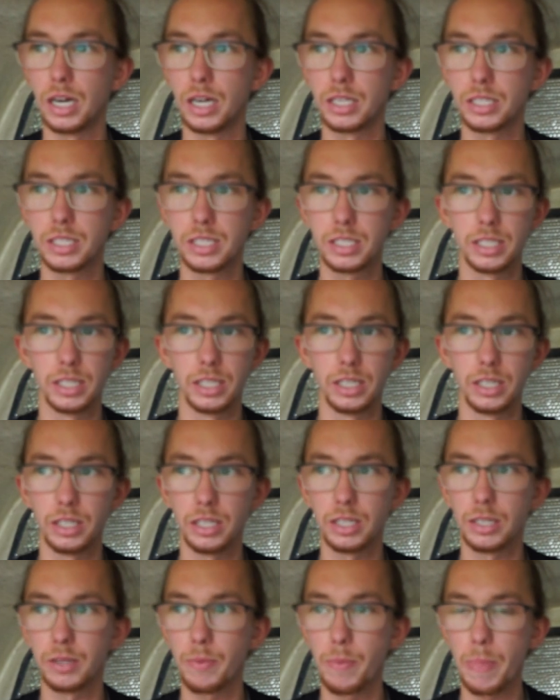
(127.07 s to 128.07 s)

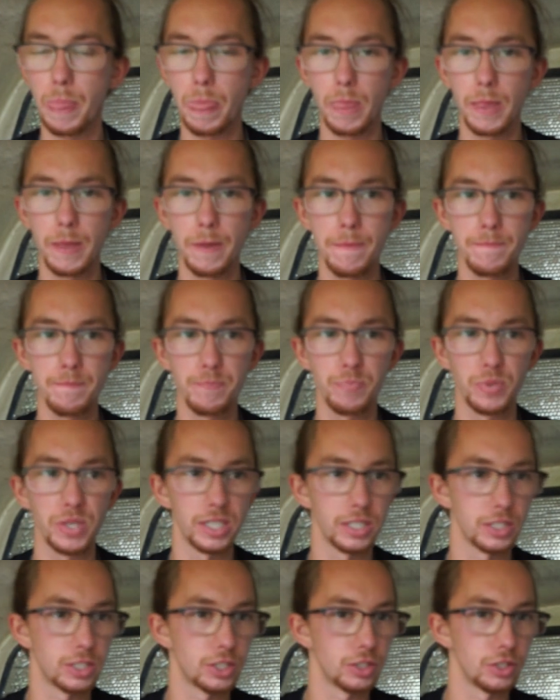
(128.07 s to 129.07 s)
Still,
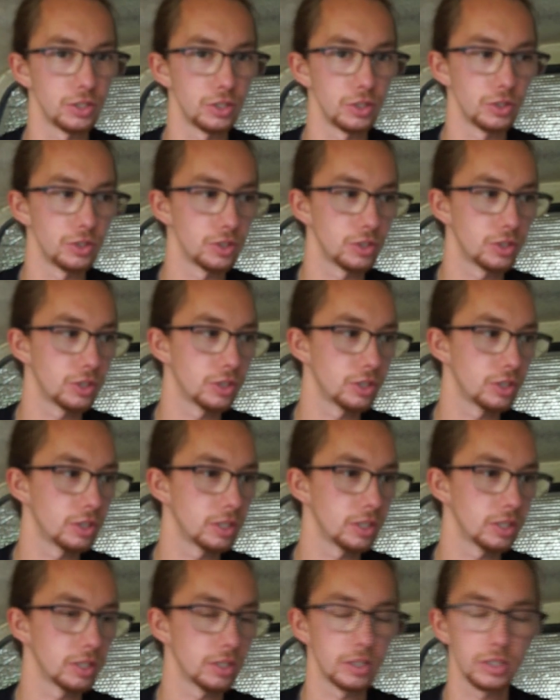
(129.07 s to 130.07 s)

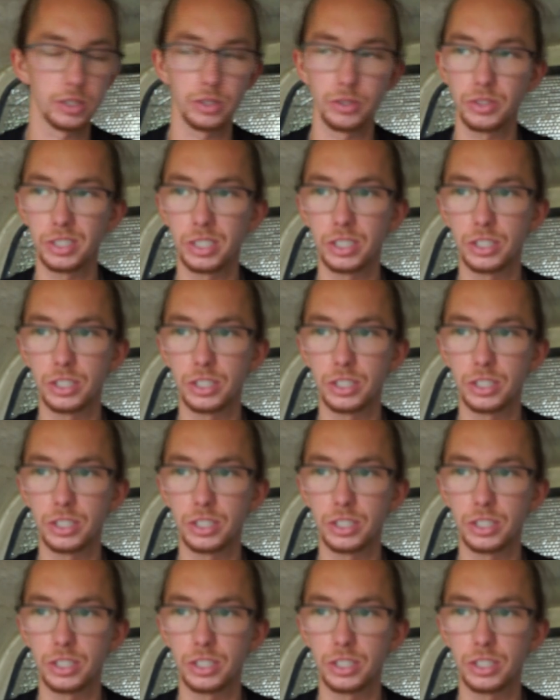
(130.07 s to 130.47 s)
only